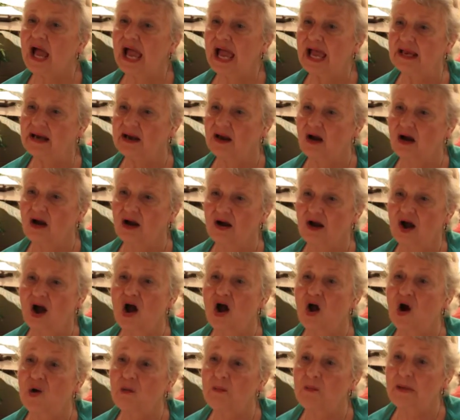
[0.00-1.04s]
and our
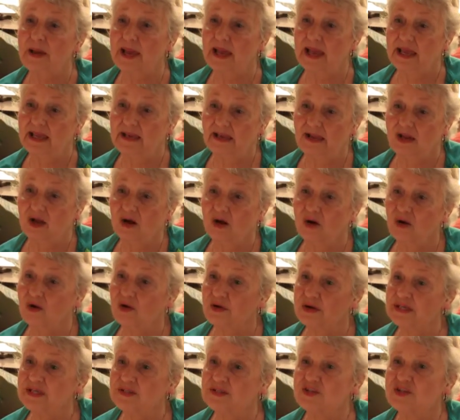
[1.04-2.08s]
hope and goal
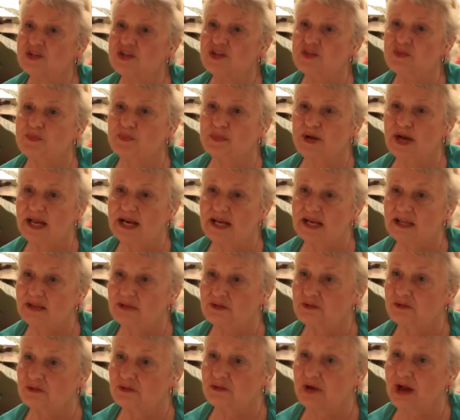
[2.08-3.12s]
is to spread it
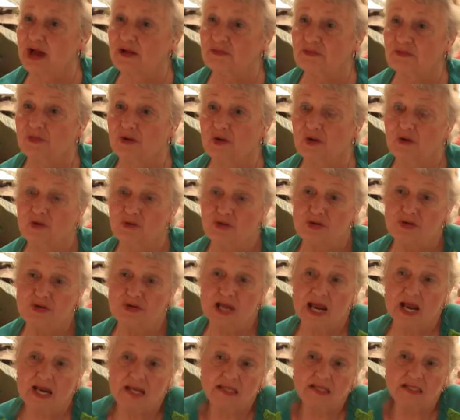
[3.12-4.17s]
throughout the whole
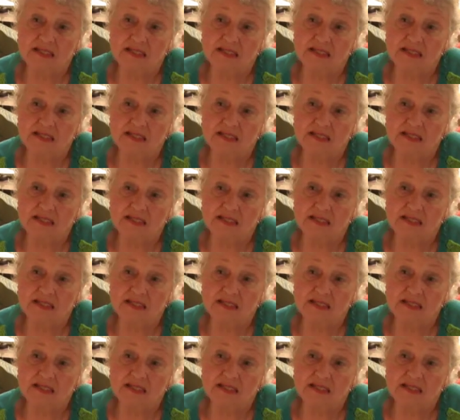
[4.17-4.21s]
United